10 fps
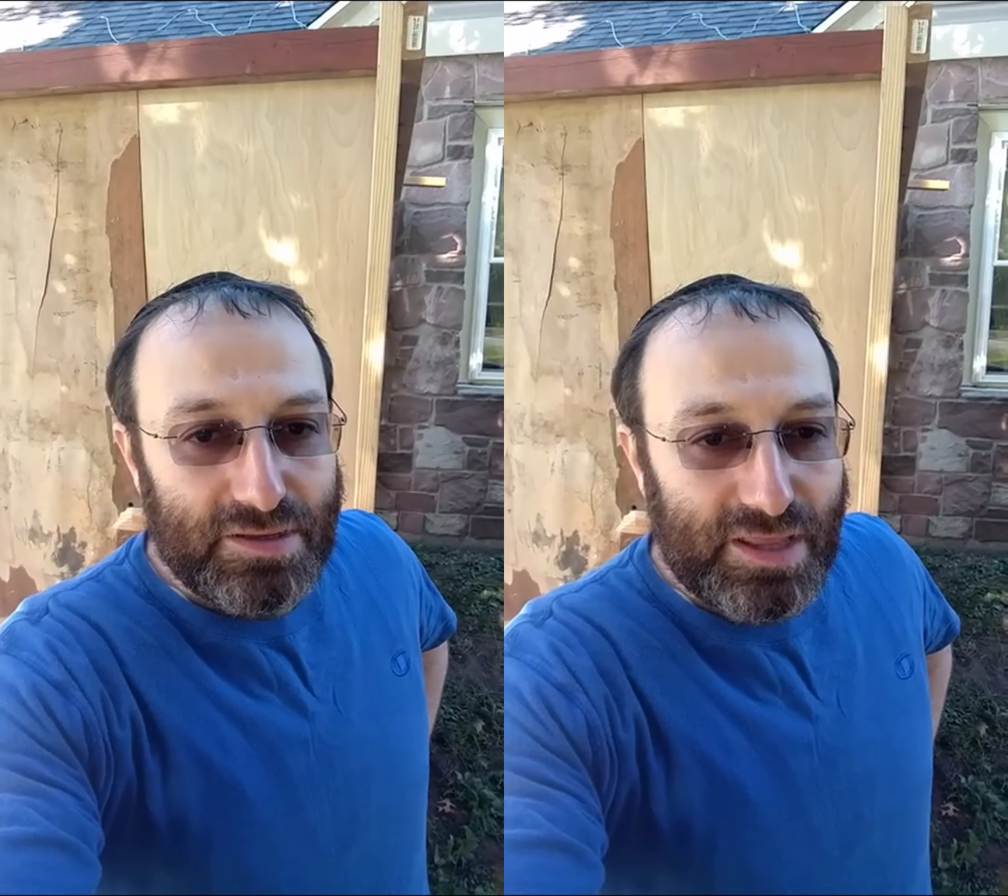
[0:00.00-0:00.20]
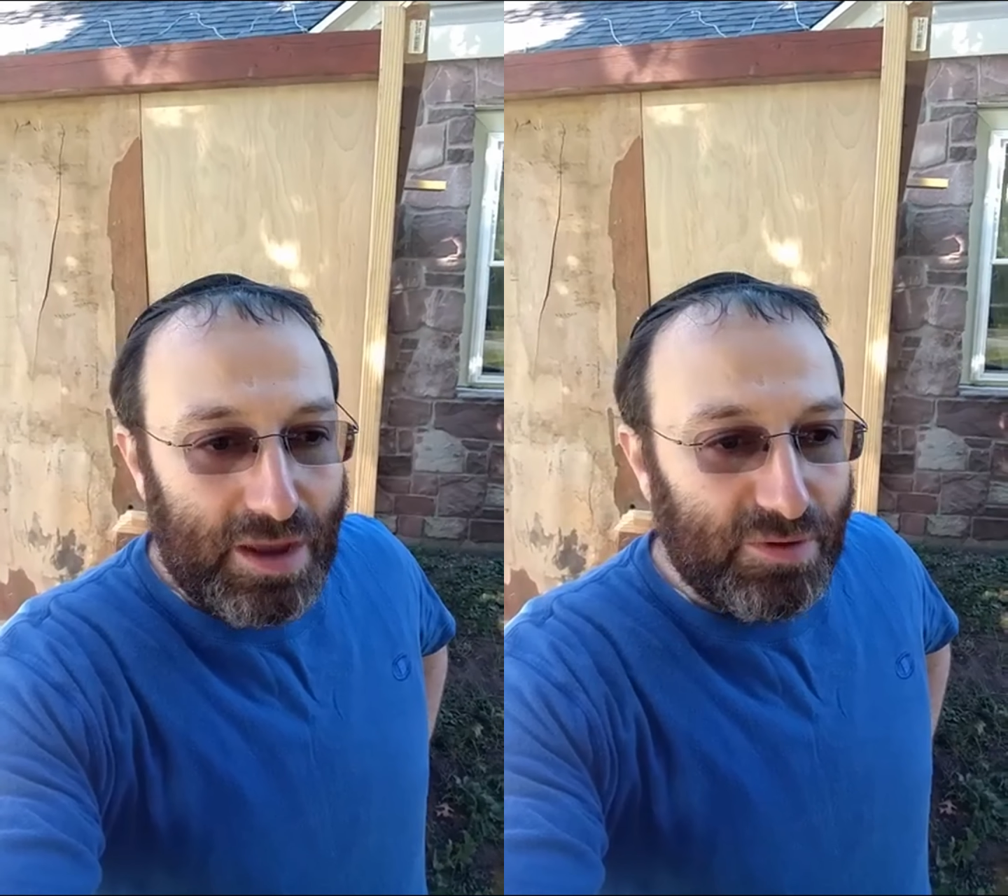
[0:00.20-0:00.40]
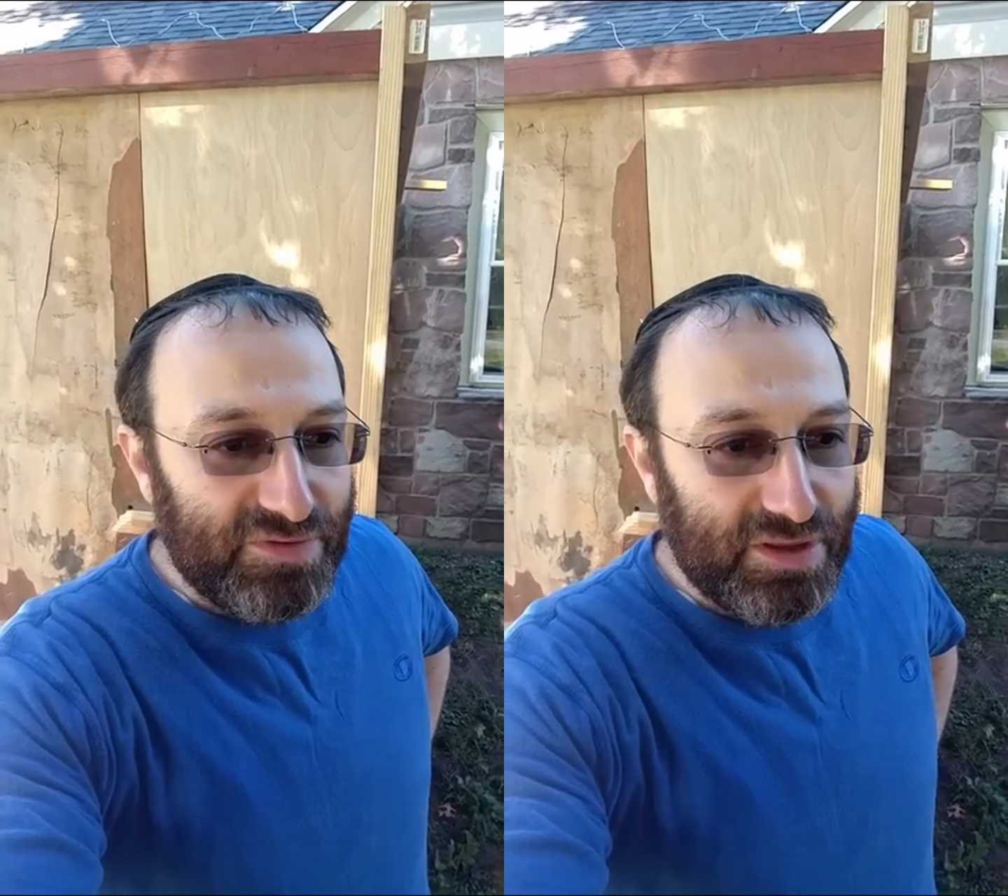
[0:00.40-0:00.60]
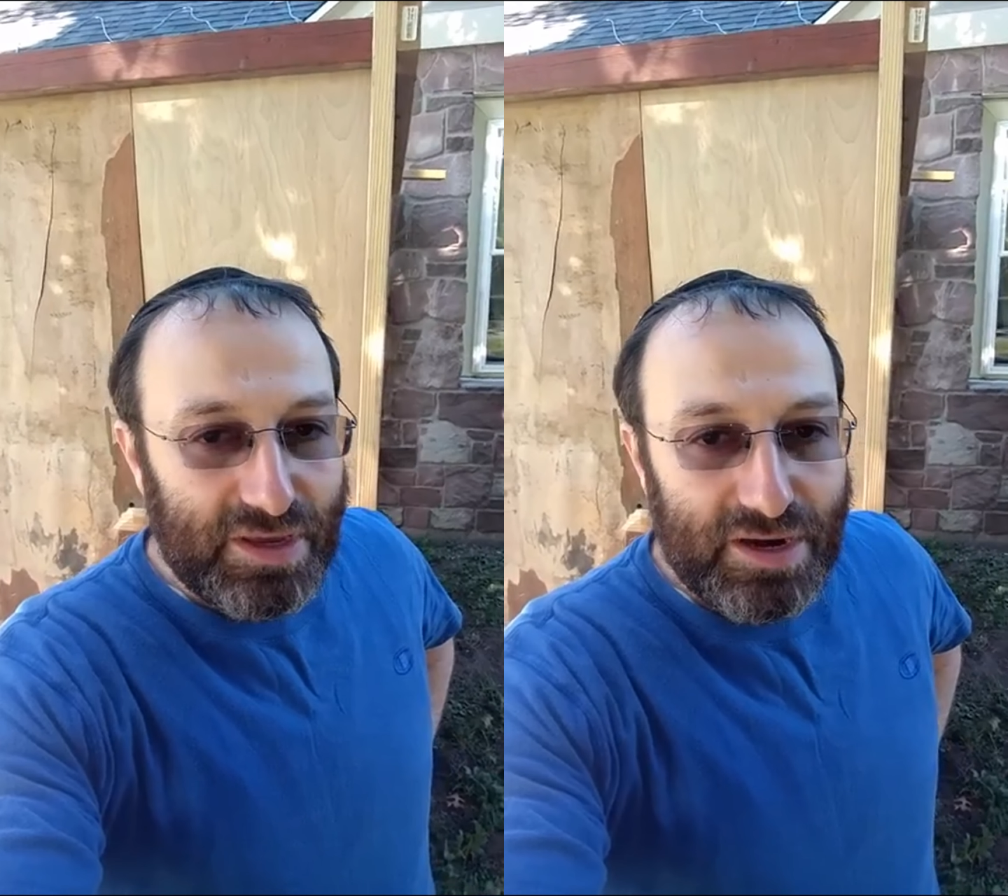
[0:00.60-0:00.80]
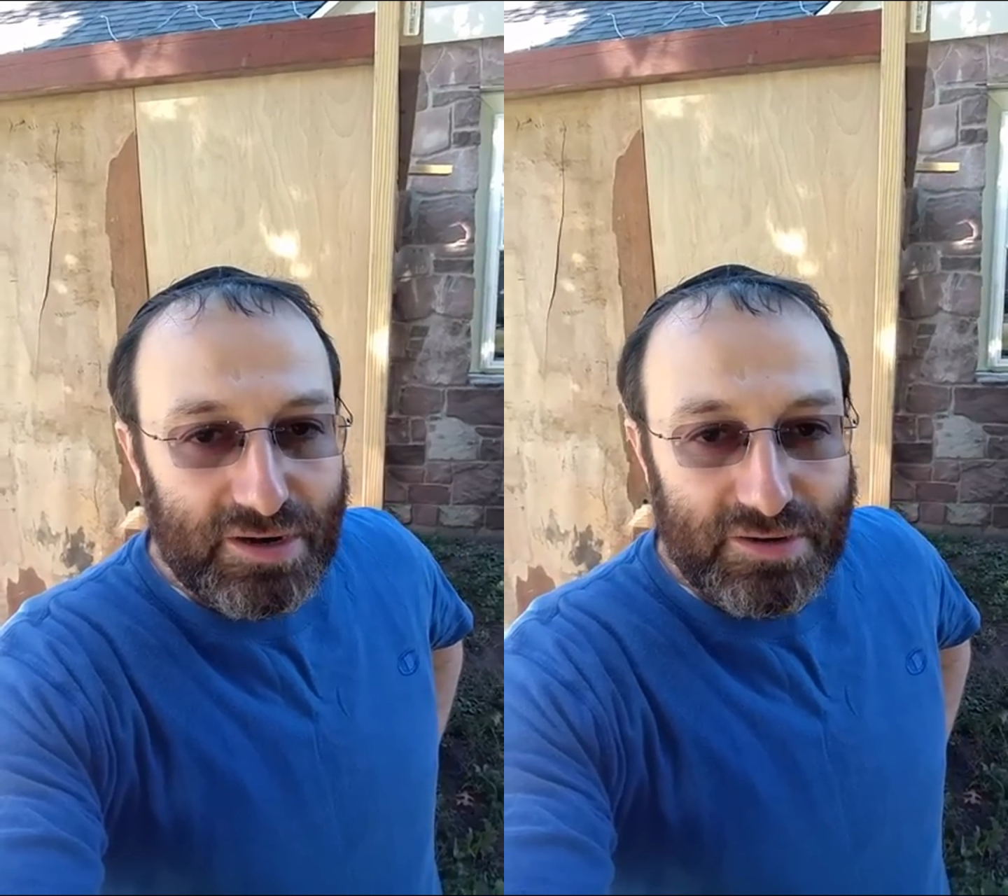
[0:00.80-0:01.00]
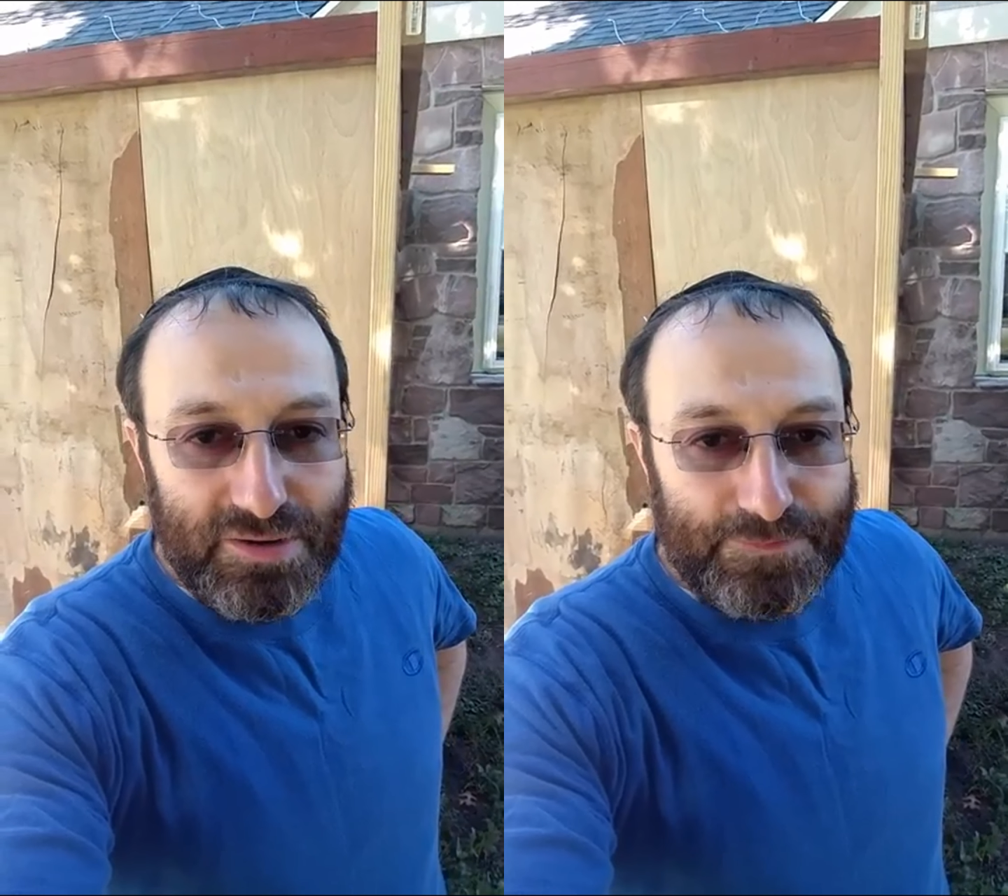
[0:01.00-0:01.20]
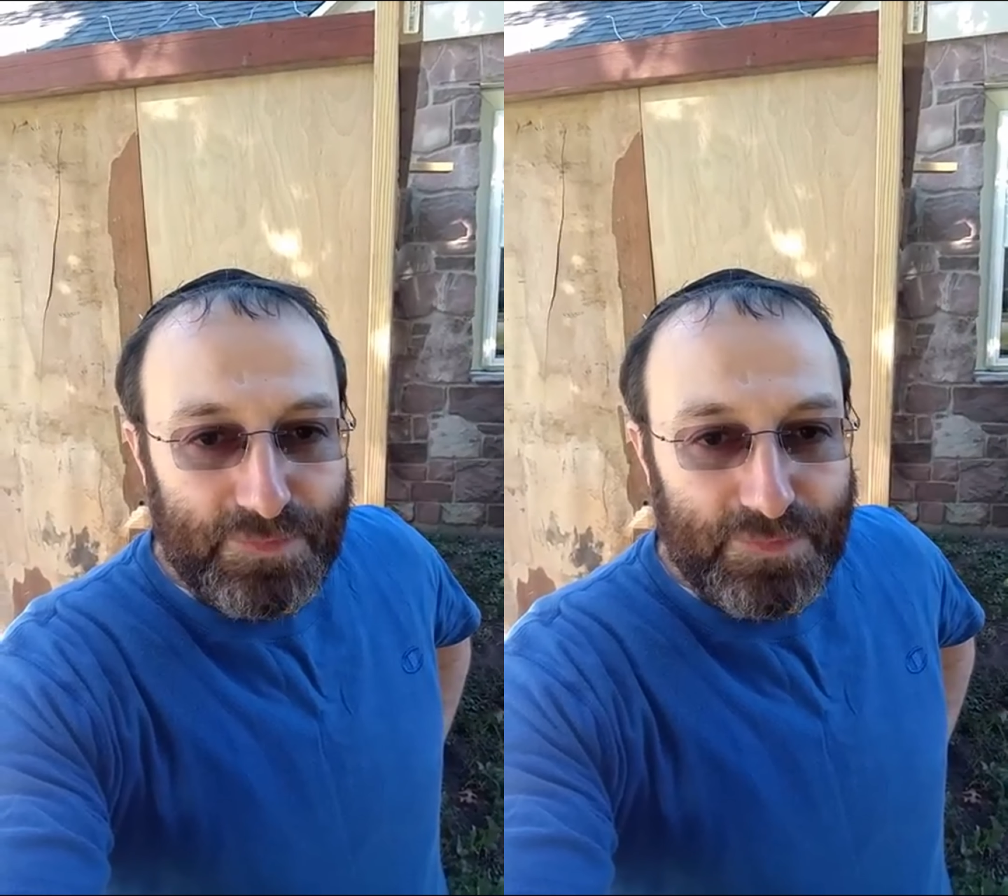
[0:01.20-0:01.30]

time of the year